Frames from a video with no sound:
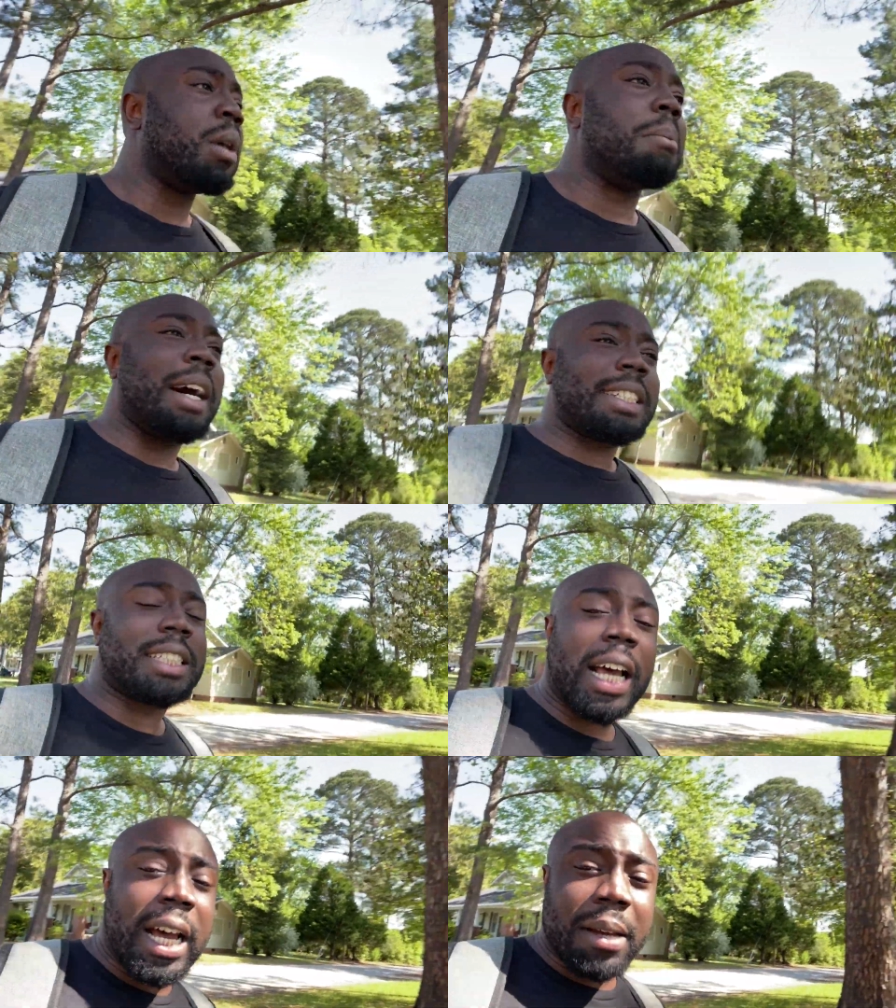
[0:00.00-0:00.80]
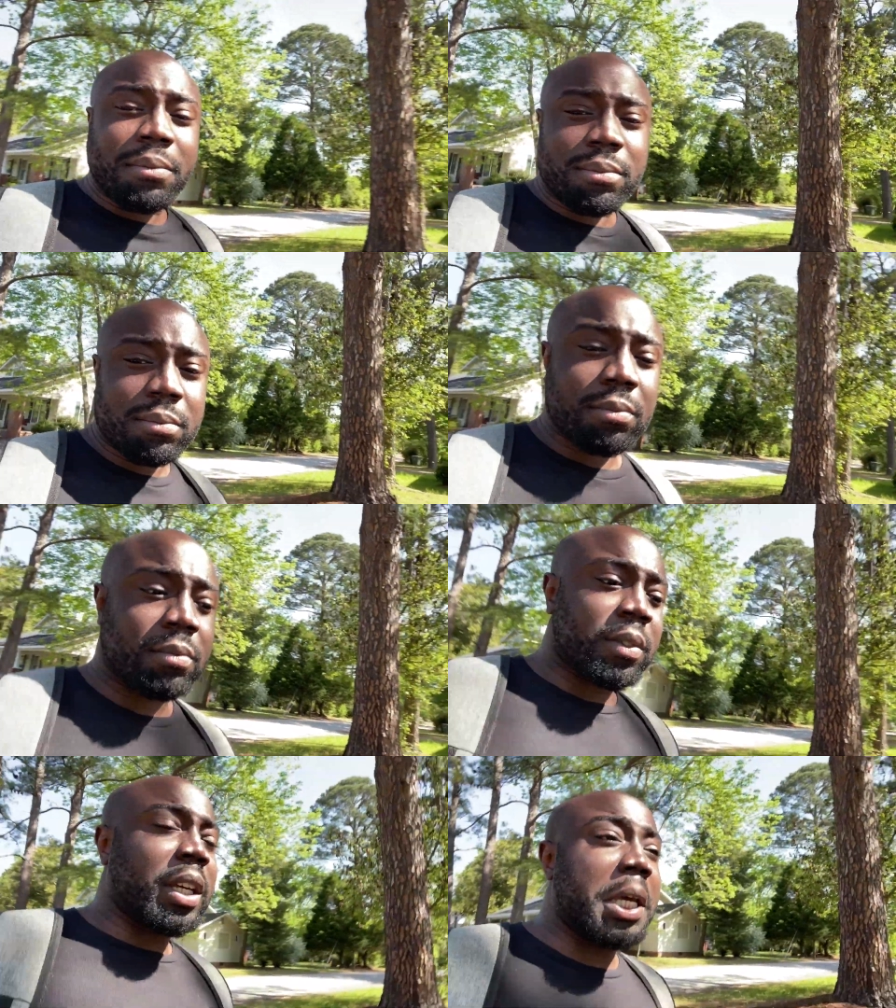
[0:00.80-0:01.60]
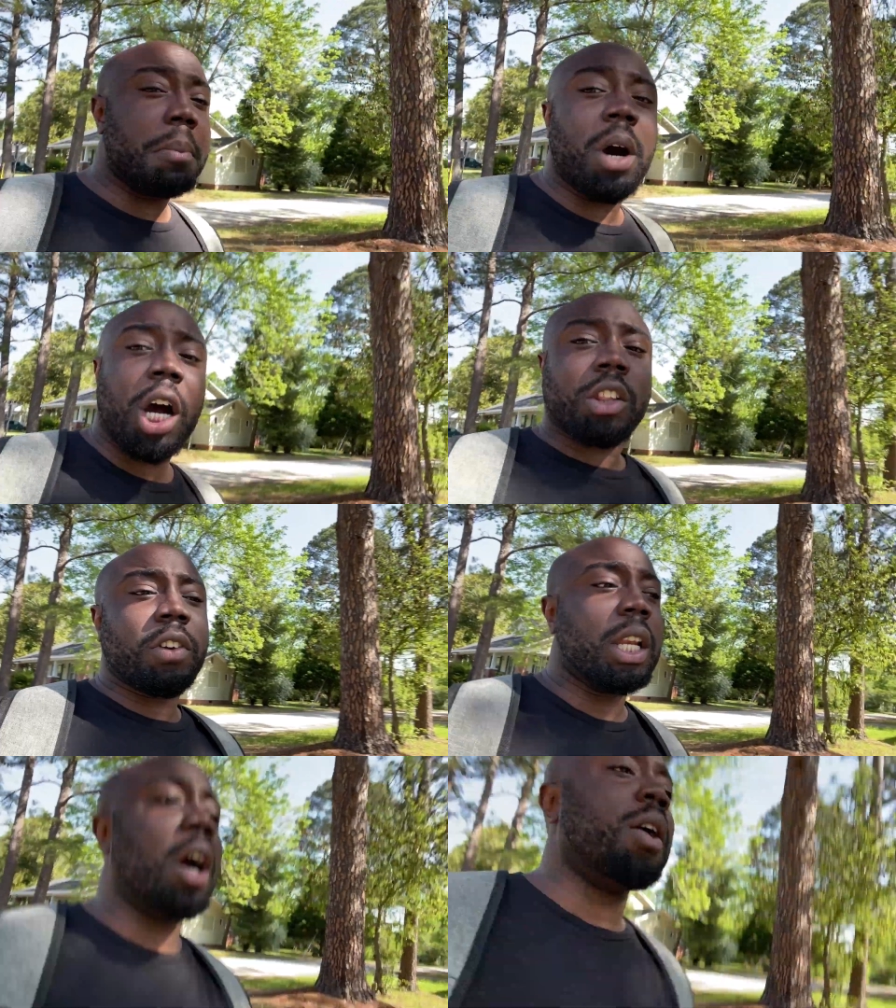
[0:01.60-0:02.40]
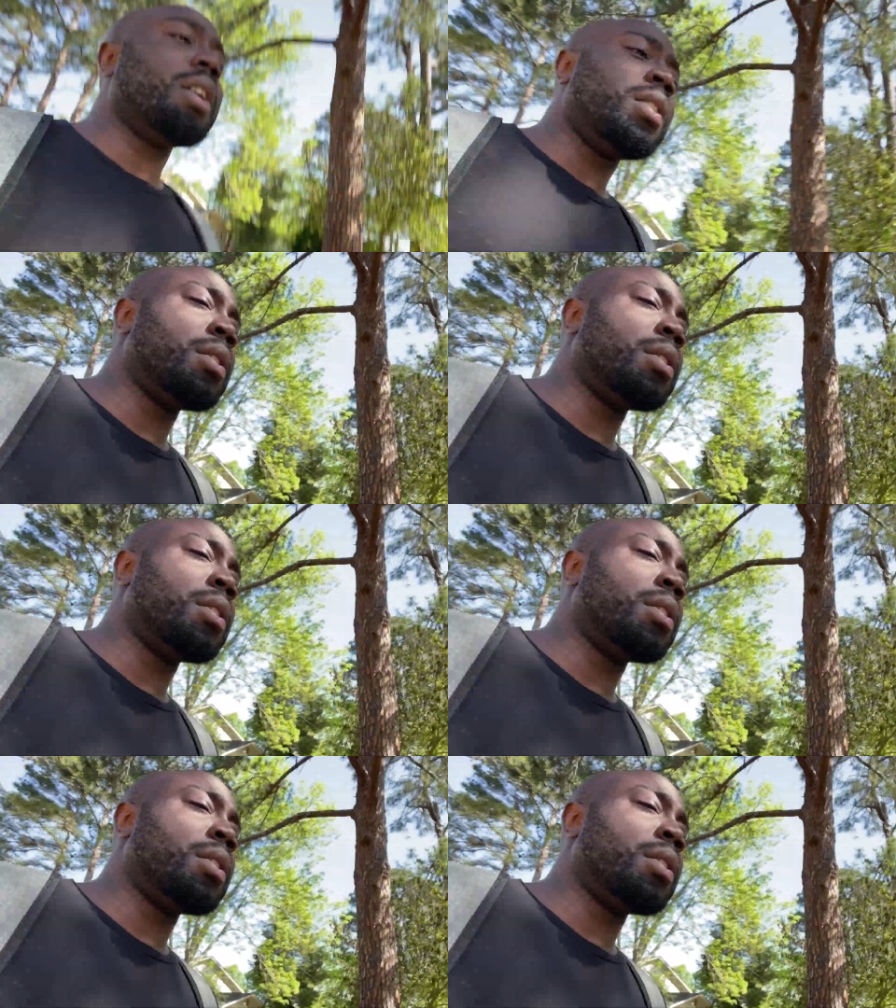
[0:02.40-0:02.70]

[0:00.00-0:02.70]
my time and Mar 3 Lower,